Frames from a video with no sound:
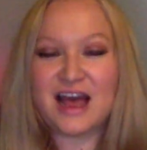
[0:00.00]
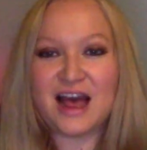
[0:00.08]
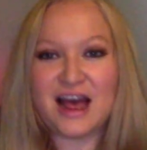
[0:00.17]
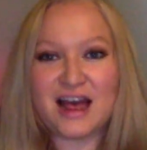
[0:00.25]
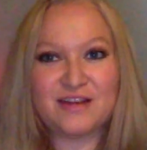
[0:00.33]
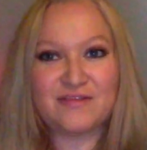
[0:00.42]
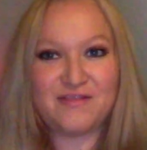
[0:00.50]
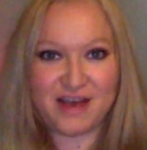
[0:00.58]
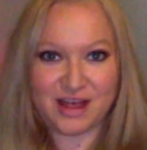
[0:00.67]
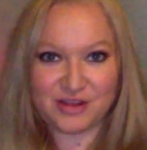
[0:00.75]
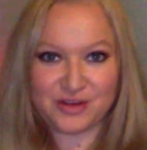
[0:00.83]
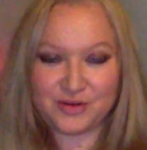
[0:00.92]
I
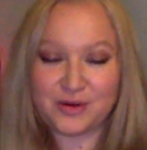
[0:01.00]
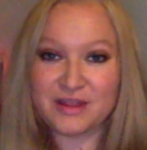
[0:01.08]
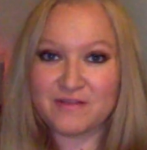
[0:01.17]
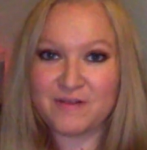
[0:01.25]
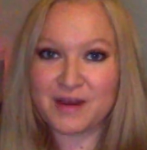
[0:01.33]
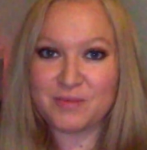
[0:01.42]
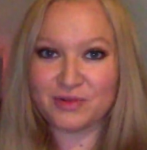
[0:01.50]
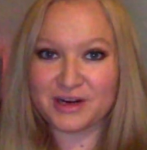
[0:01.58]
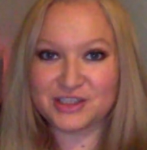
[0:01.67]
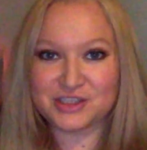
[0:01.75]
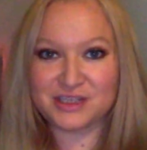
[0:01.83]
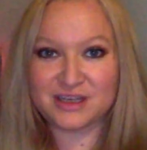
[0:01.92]
value the
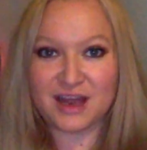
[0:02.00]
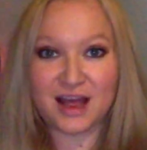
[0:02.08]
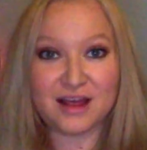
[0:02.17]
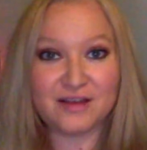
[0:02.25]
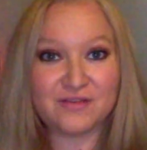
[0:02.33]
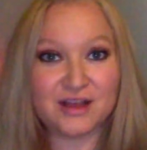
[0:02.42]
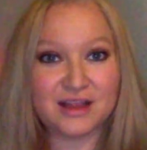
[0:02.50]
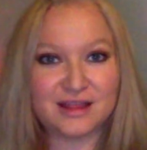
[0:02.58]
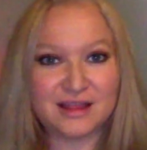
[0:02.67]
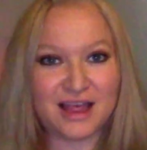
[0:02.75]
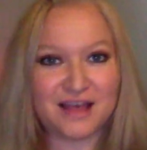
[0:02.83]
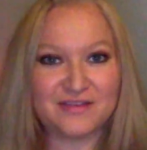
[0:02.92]
vibration of
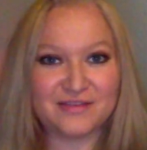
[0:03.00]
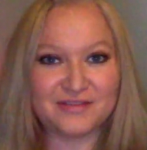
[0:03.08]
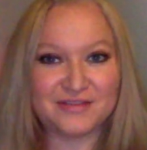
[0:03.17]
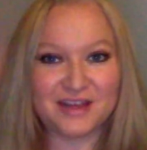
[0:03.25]
love.